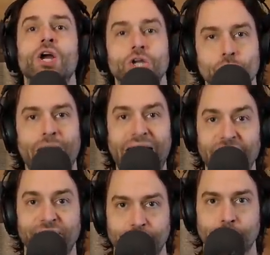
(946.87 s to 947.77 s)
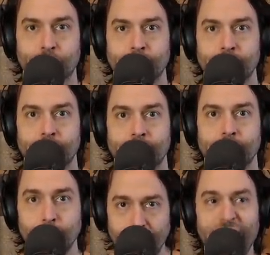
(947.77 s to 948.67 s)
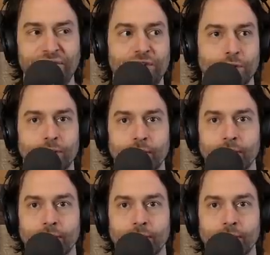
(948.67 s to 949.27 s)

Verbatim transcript: You have to. You have to.